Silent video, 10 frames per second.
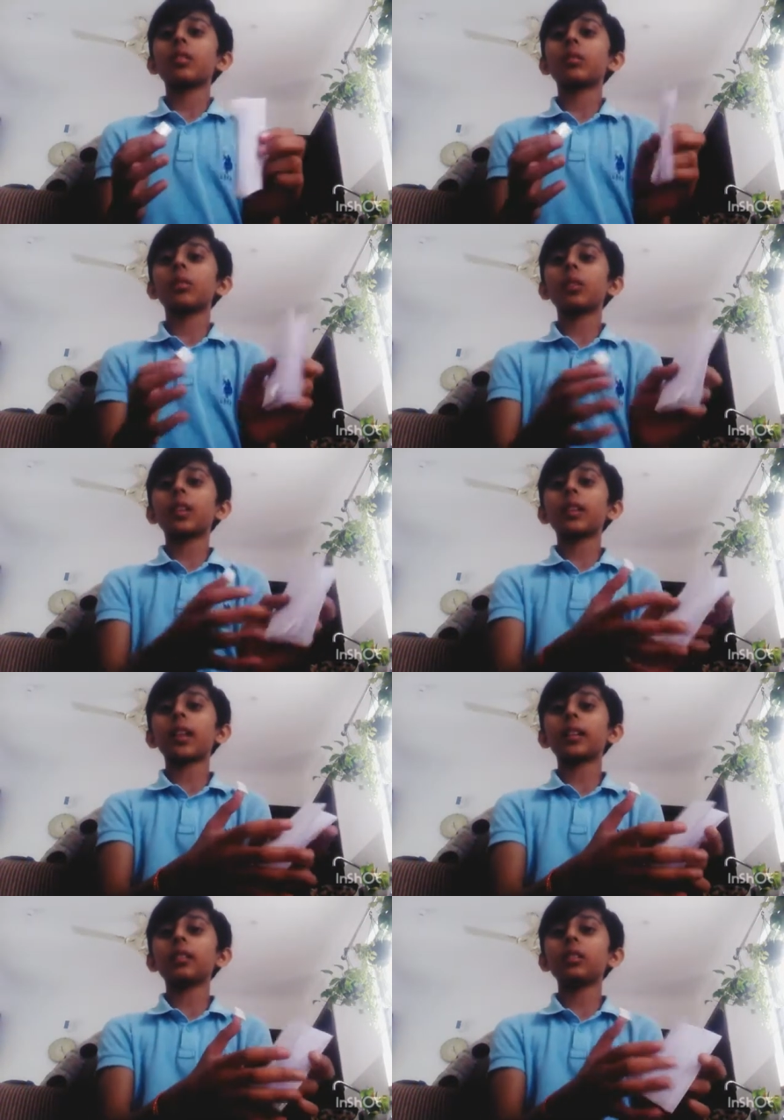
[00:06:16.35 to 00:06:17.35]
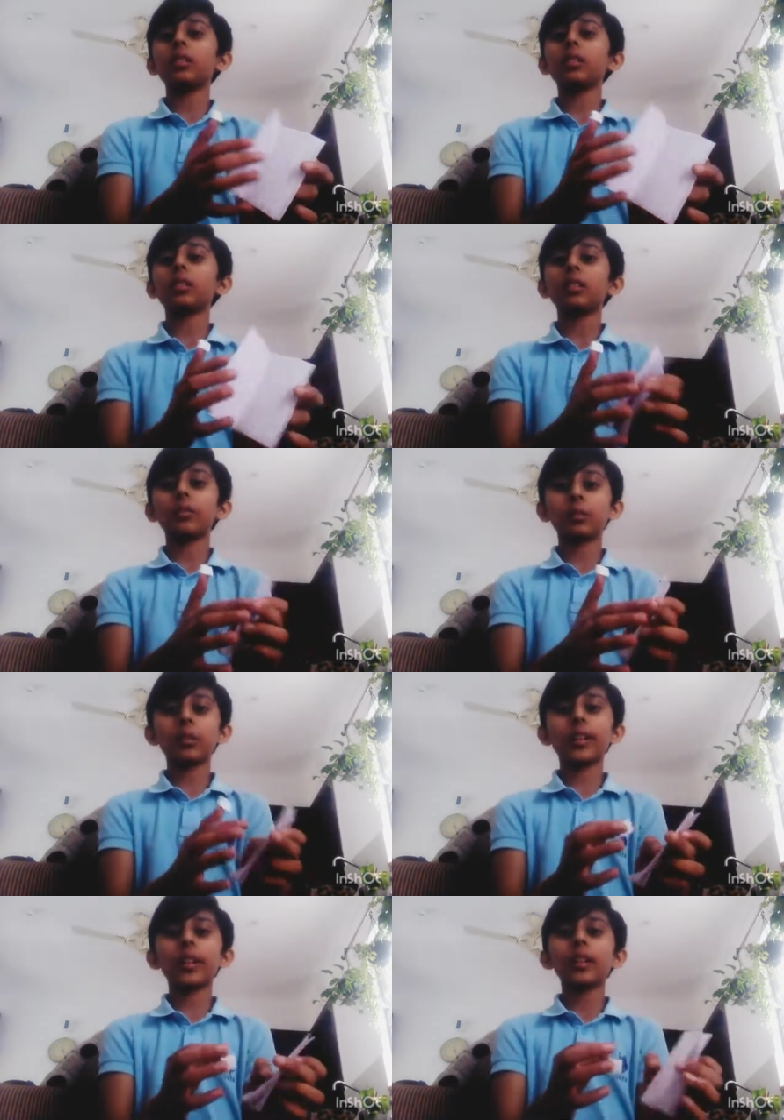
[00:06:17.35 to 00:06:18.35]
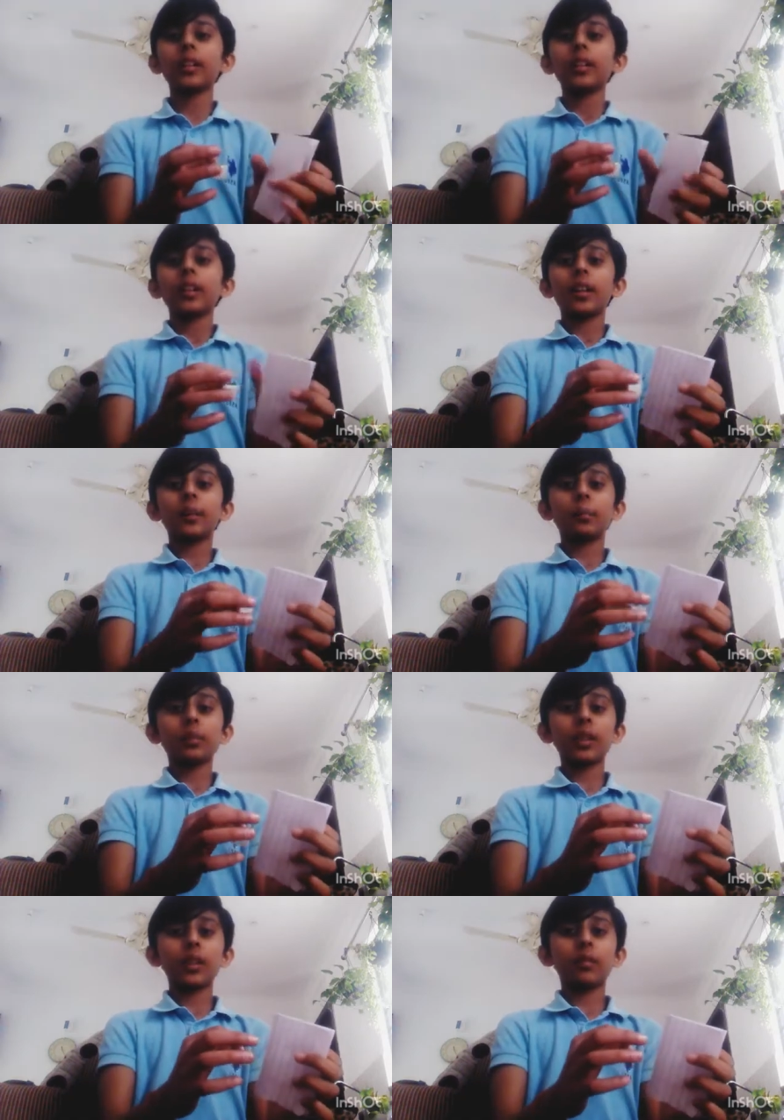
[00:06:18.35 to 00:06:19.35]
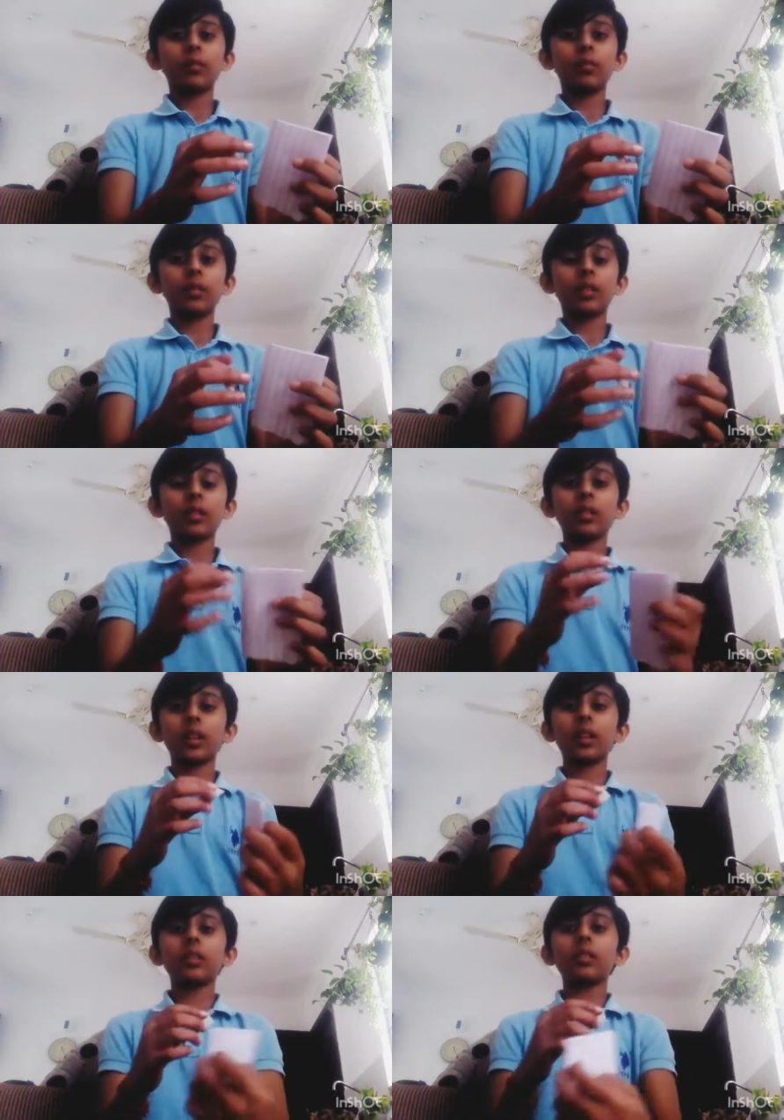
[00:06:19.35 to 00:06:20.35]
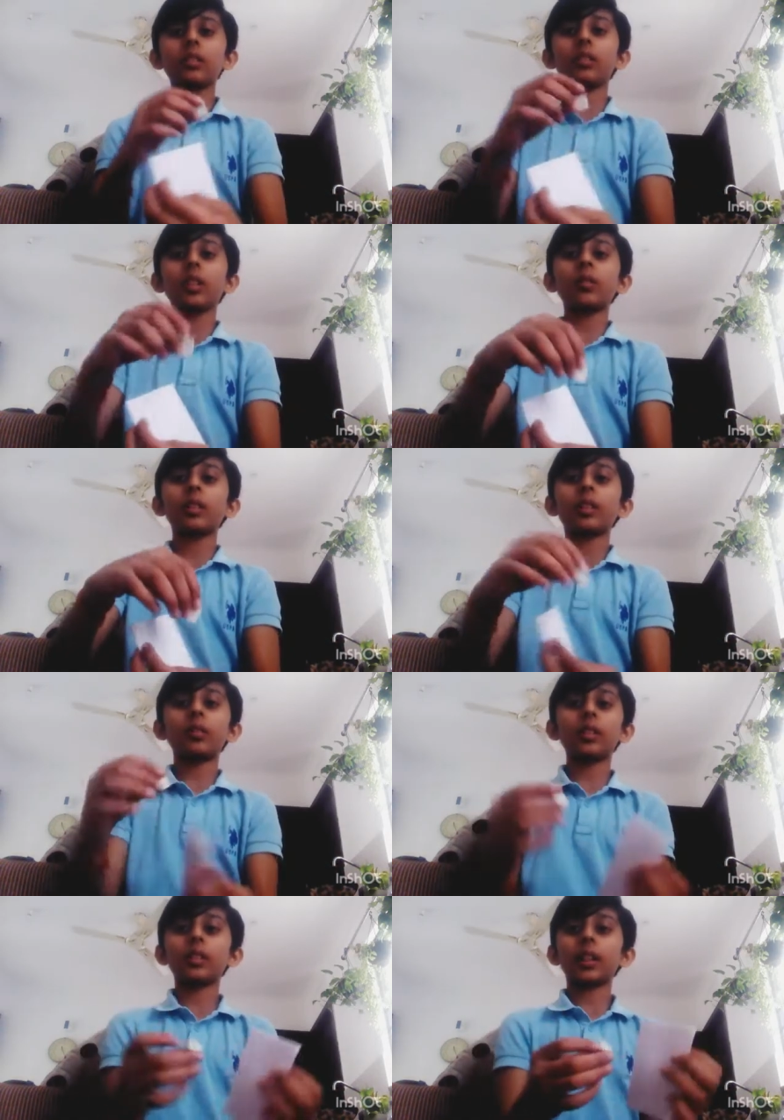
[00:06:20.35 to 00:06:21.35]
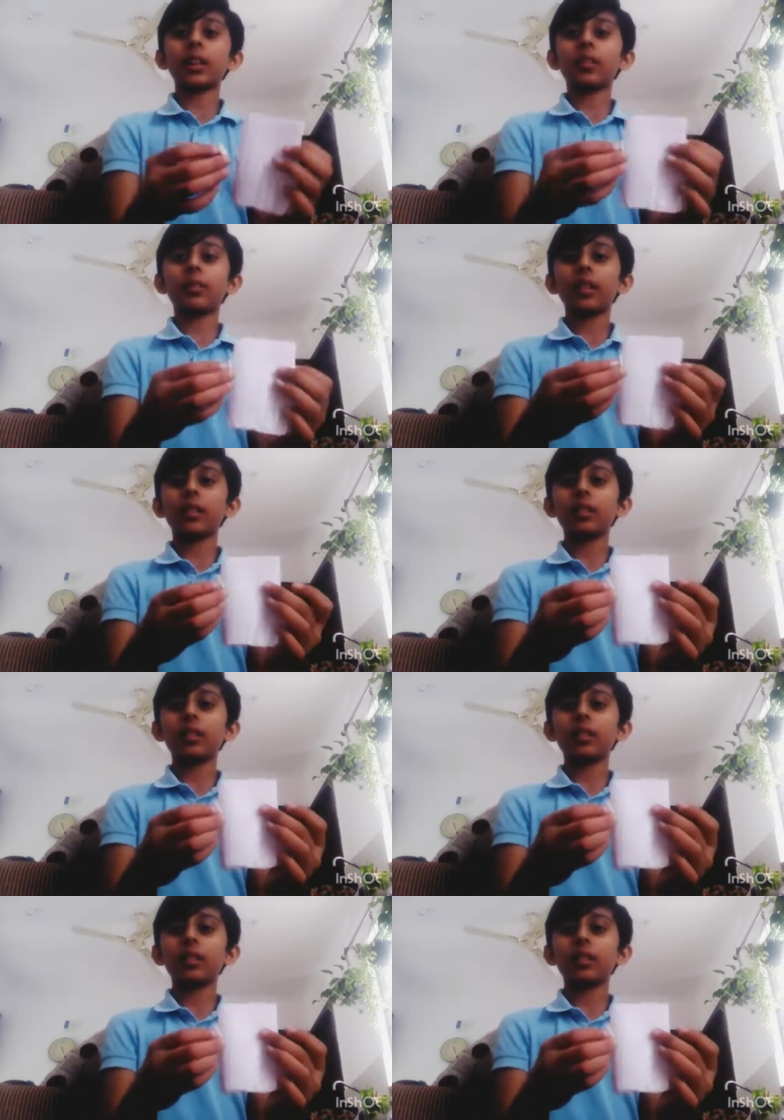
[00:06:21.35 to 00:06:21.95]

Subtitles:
fold it like this, fold it and put it in the one of the side of it.